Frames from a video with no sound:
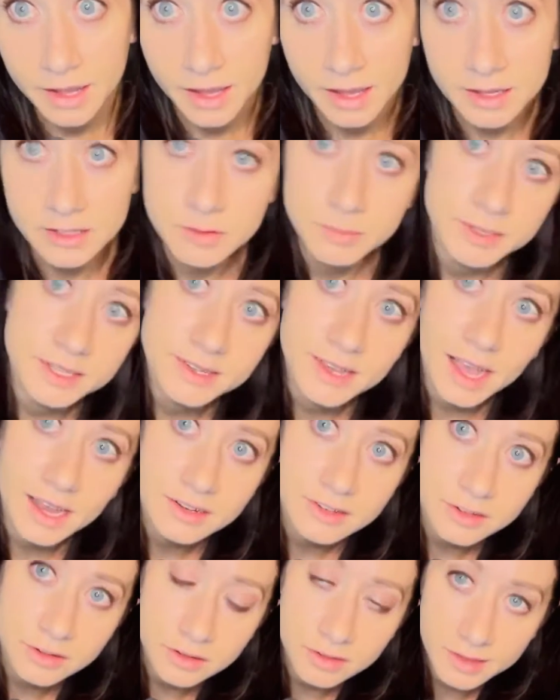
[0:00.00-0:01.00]
SB
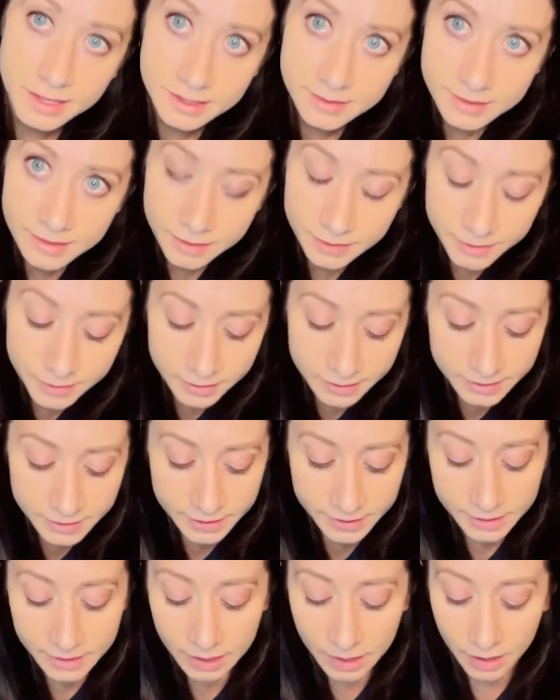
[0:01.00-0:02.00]
Tactical
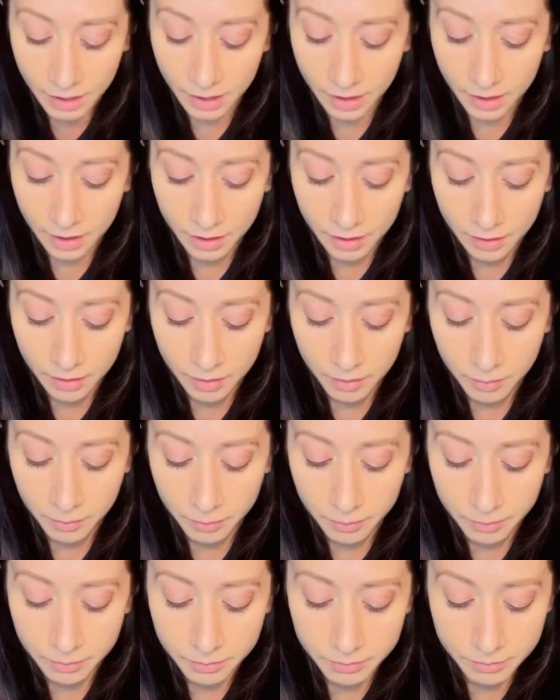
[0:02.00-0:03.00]
1913
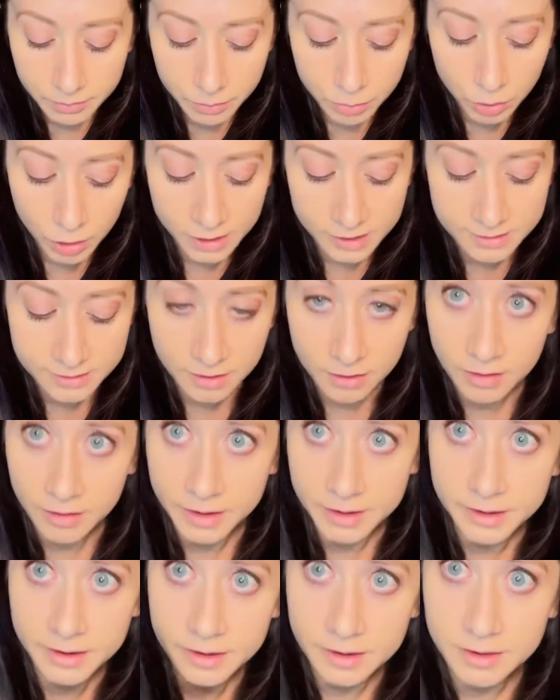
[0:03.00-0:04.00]
brace
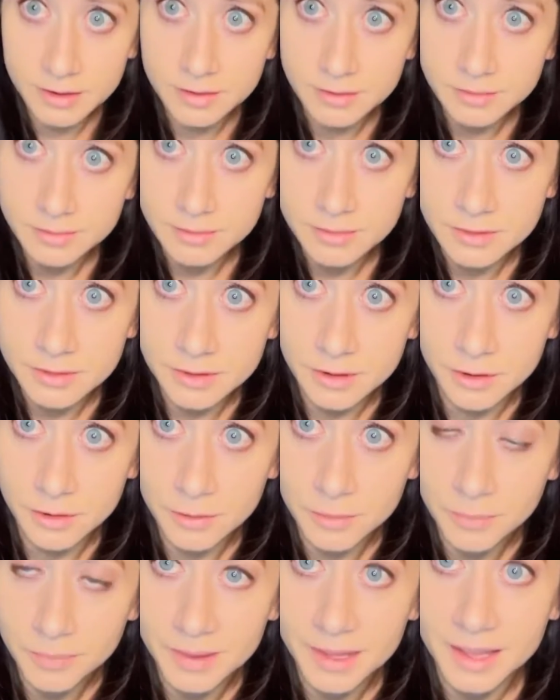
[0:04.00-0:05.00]
on here.
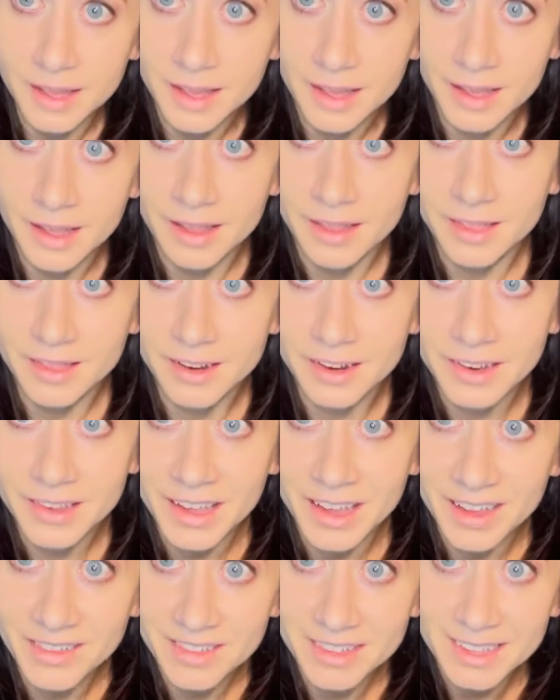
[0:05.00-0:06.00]
So there you
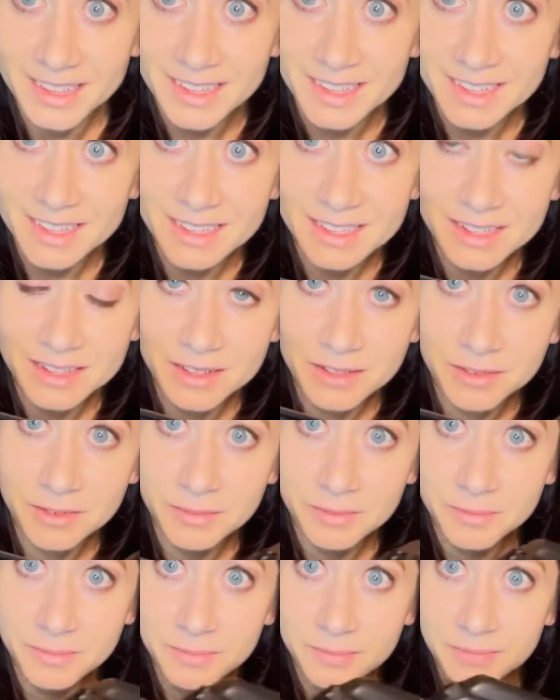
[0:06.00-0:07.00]
have it,
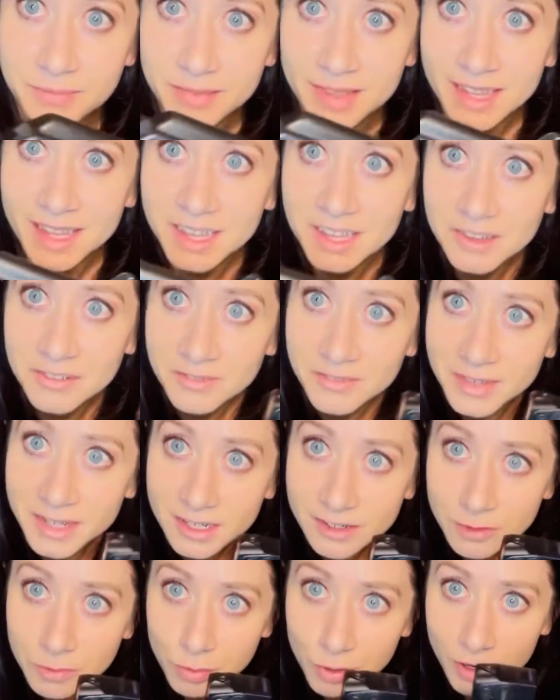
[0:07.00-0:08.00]

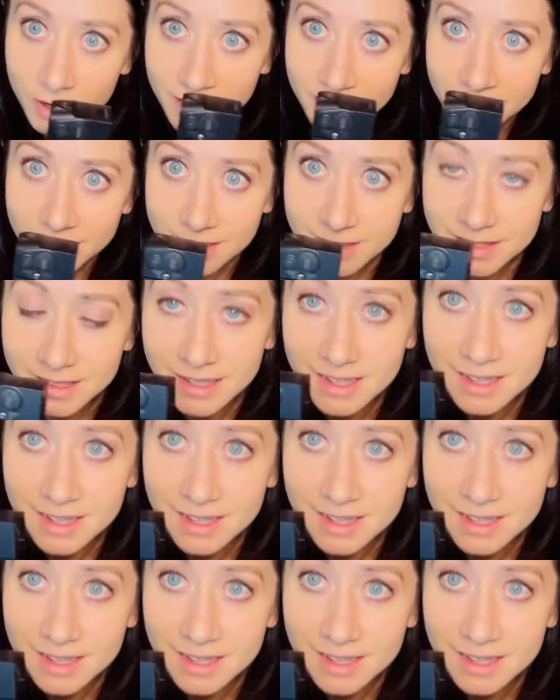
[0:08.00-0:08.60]
finished product,